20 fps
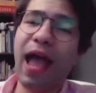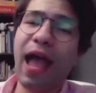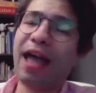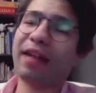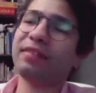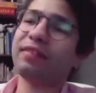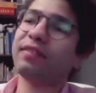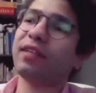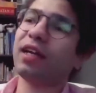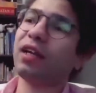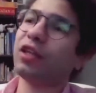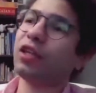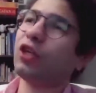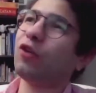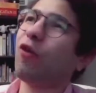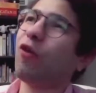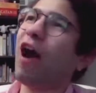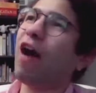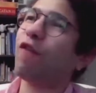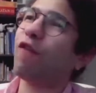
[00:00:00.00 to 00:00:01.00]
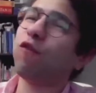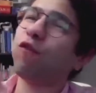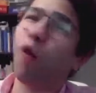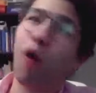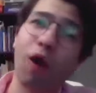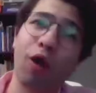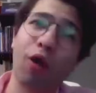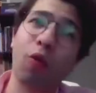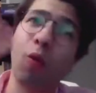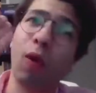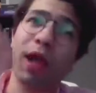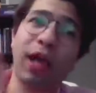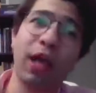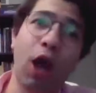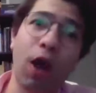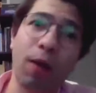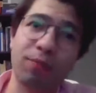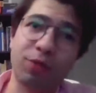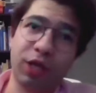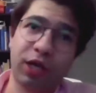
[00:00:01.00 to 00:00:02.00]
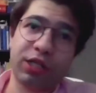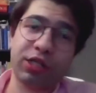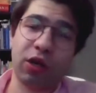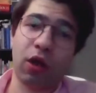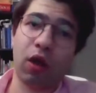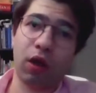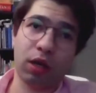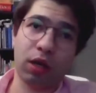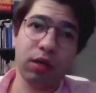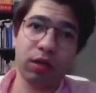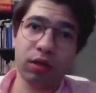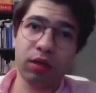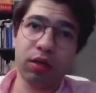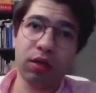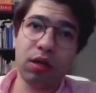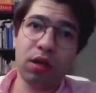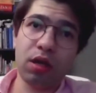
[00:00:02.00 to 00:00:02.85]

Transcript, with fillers: at telling you how far away objects are.